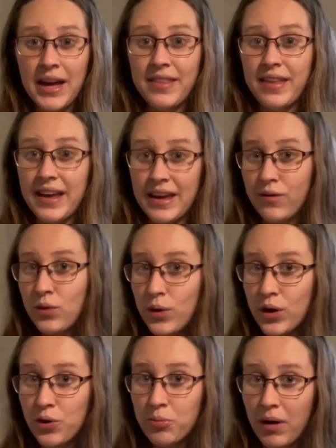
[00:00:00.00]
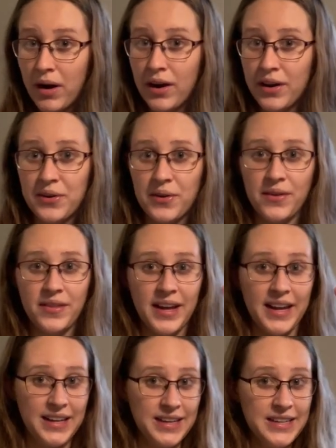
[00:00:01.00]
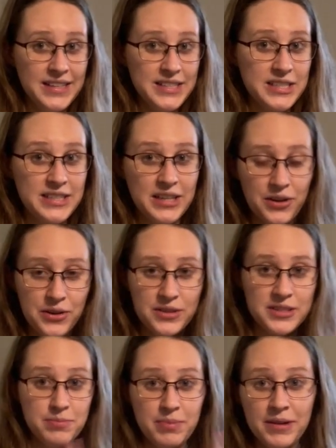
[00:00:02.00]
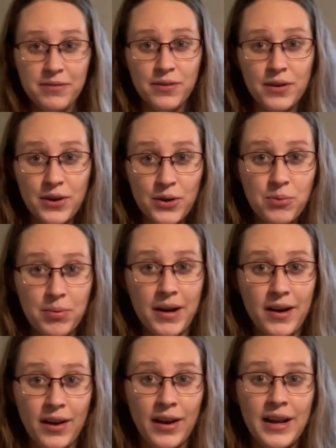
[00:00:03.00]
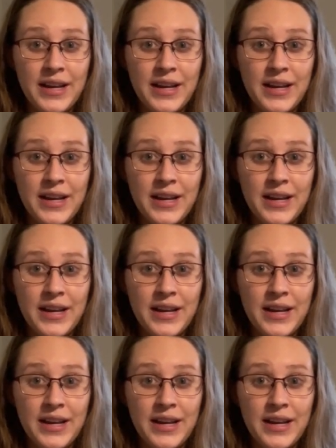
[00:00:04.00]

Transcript: they give you a coupon or they tell you to spin for a coupon.